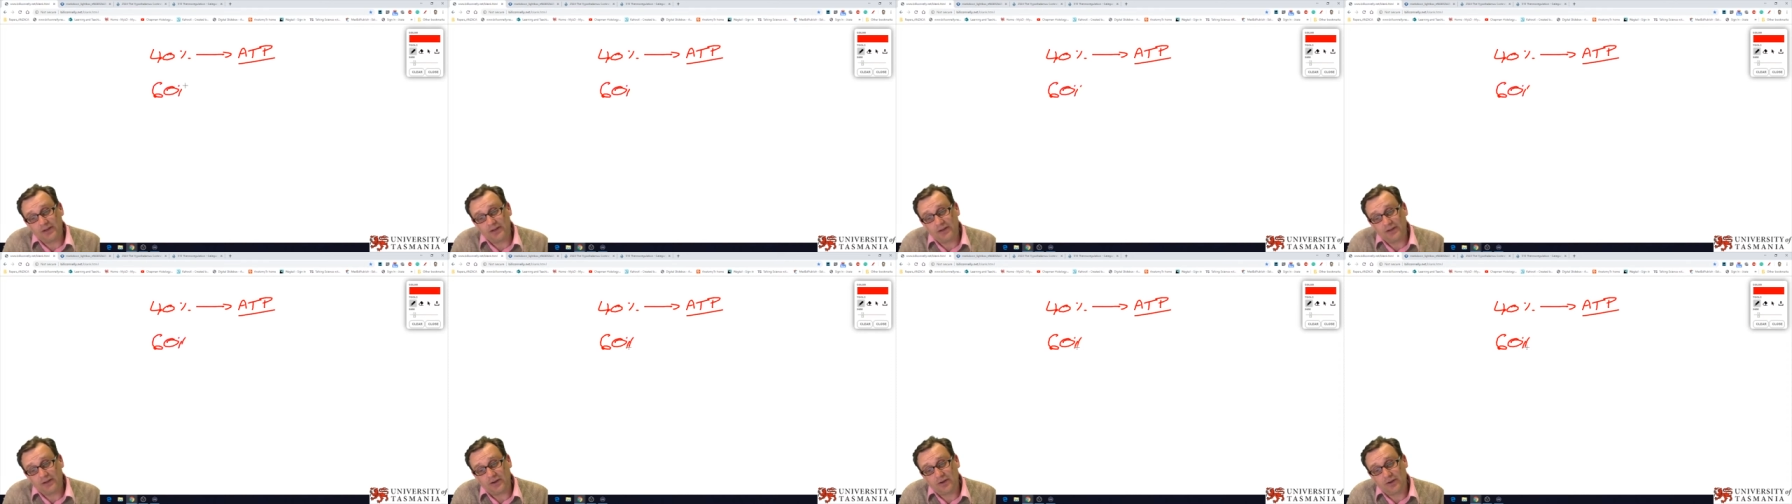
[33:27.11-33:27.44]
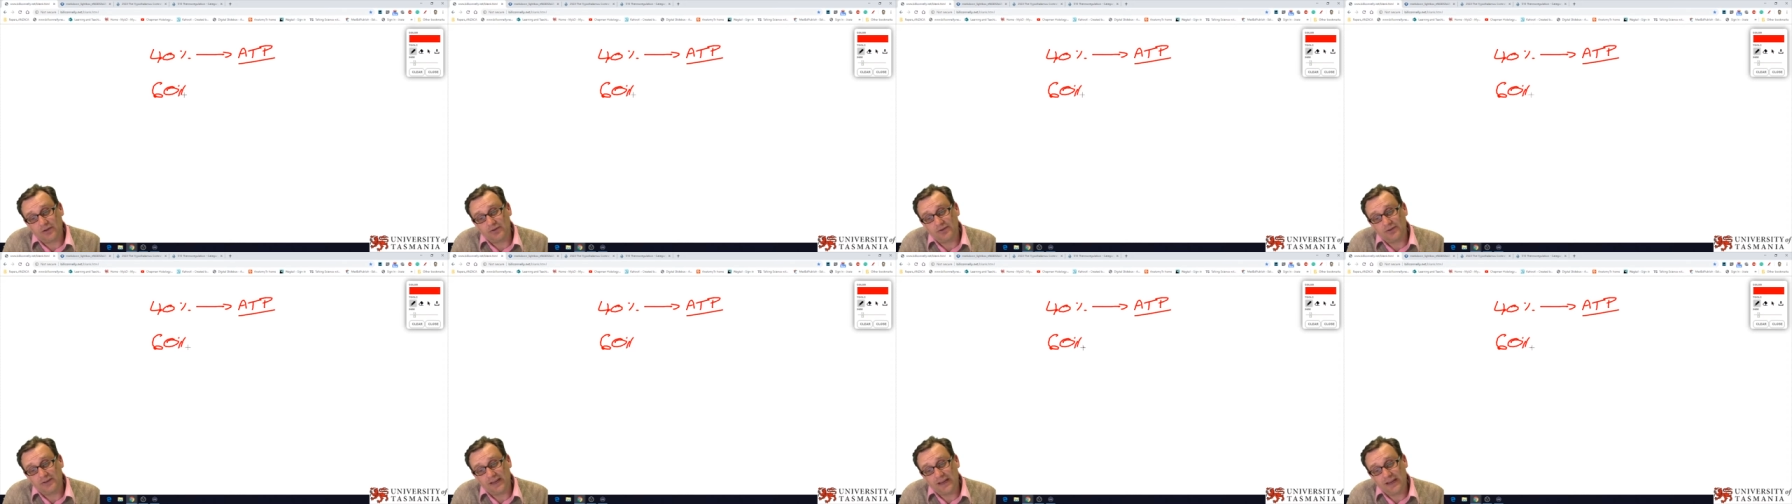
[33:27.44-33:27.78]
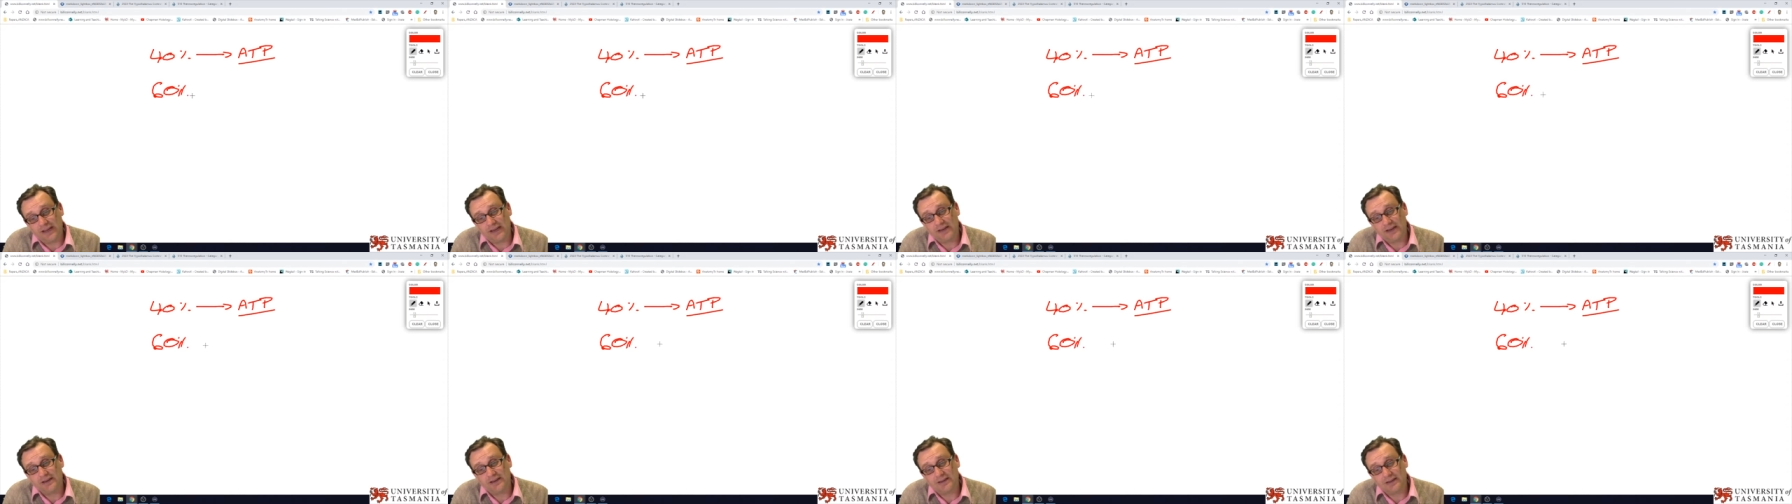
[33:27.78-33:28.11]
energy that
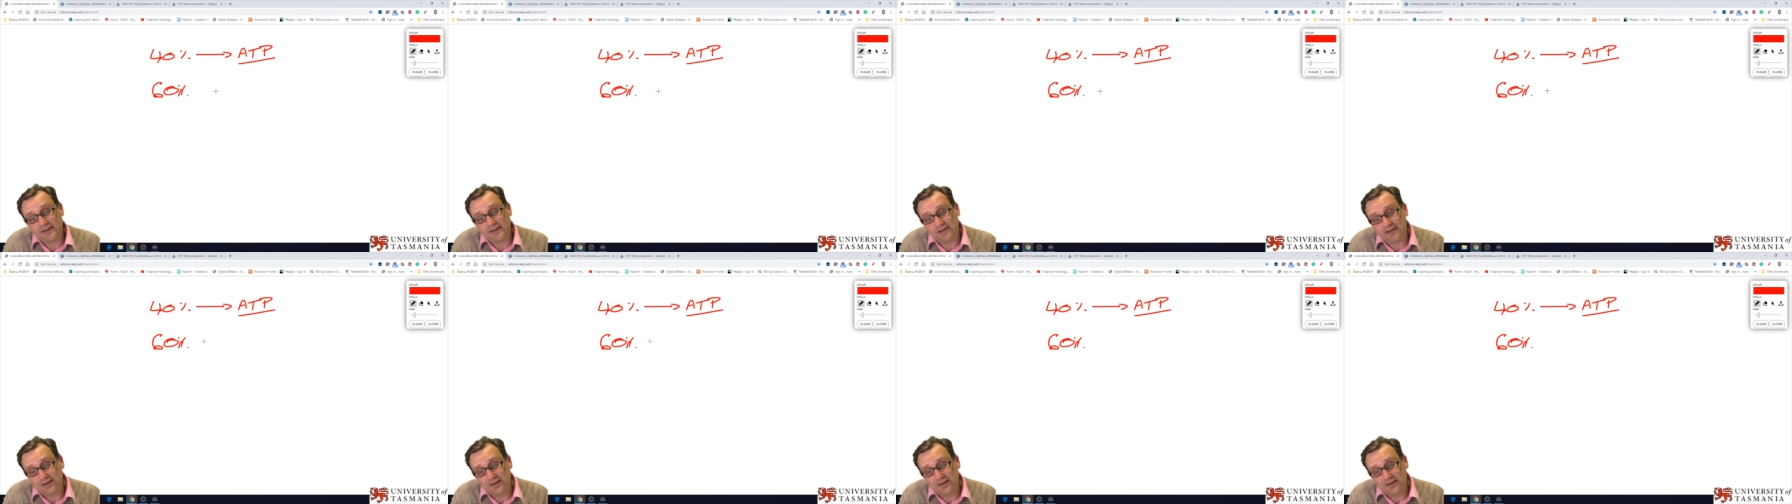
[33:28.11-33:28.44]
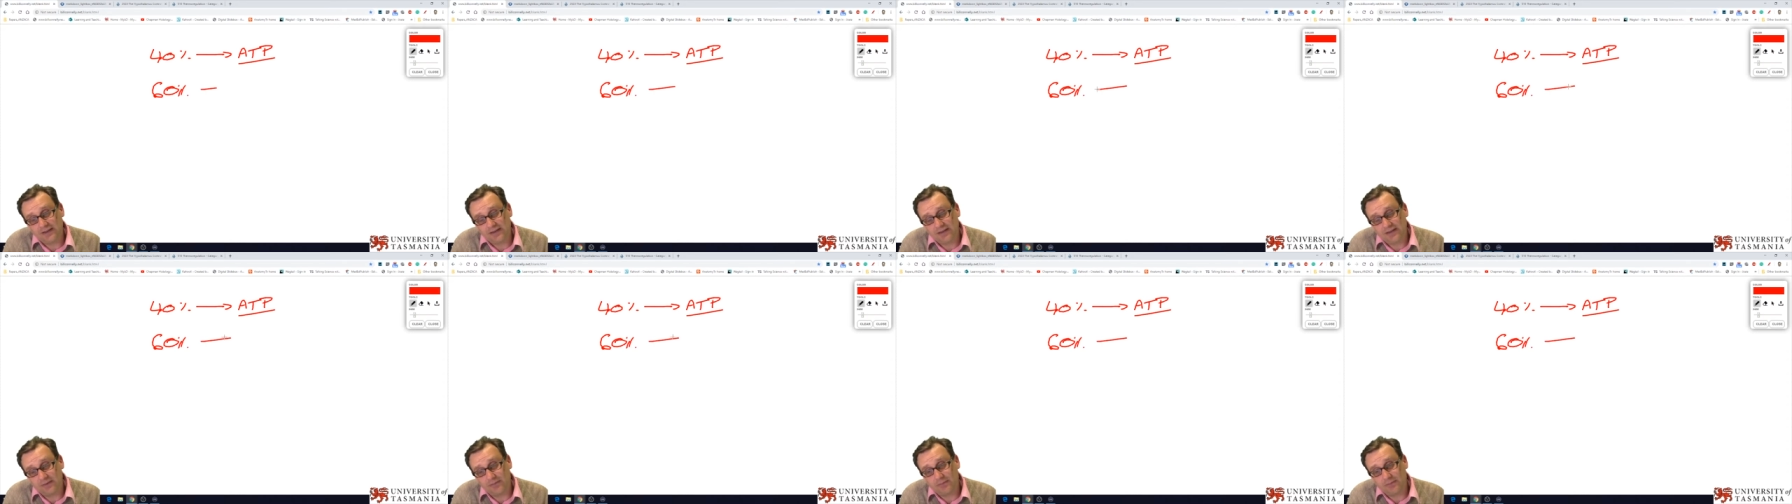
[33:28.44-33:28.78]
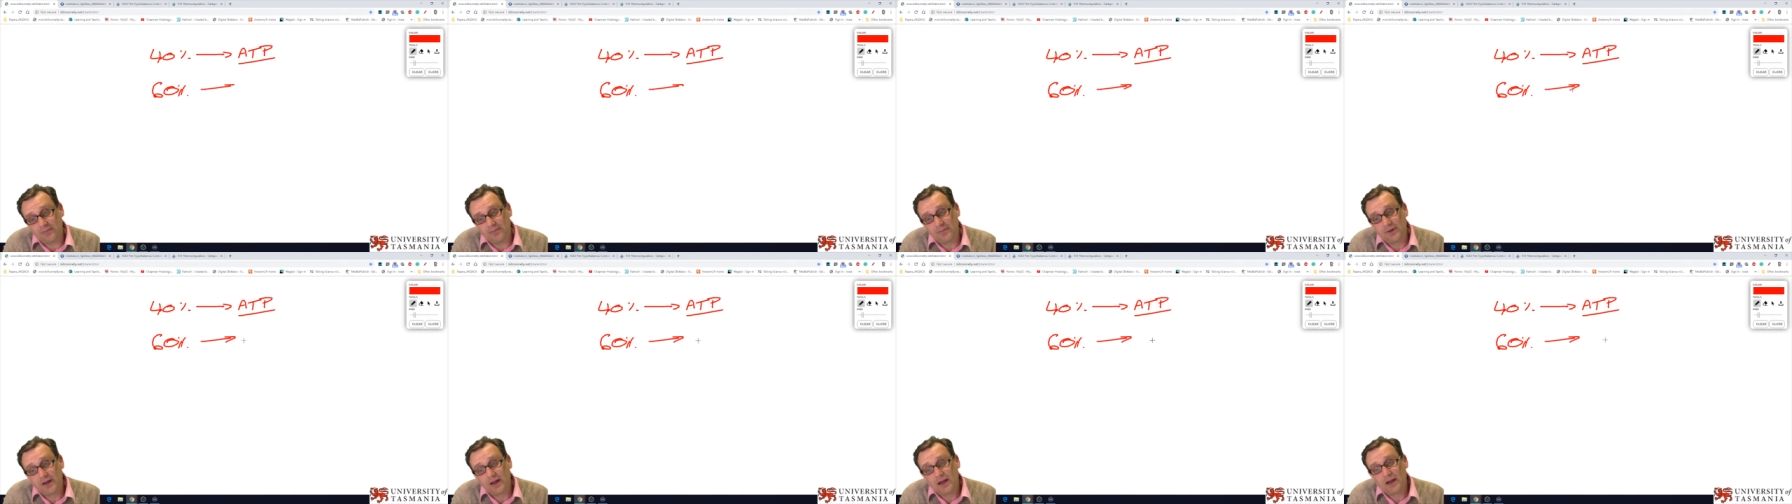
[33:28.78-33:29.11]
goes into the
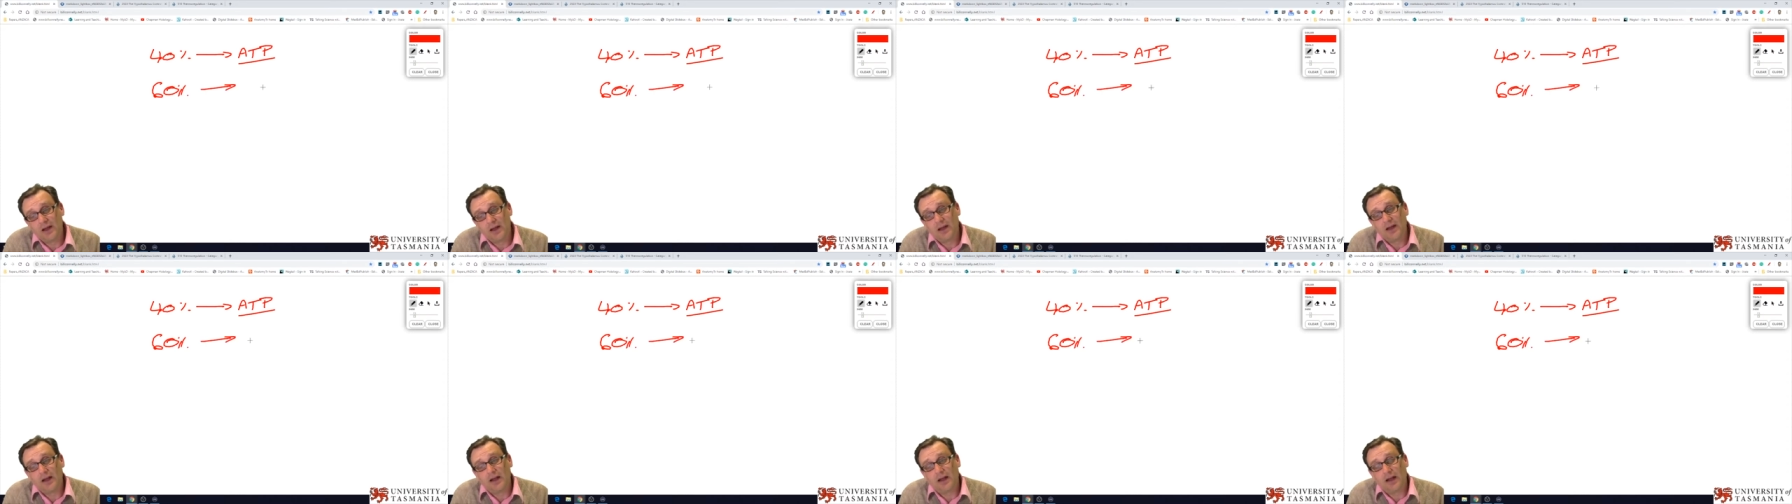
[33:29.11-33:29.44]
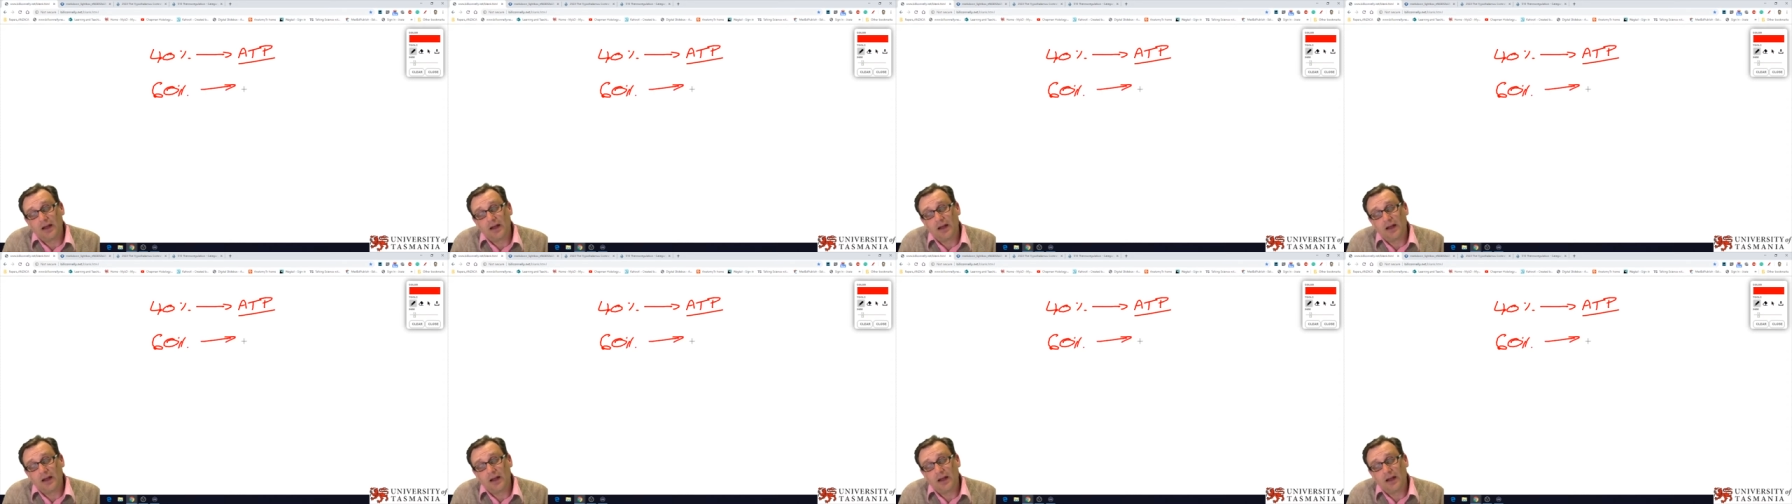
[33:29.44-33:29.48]
system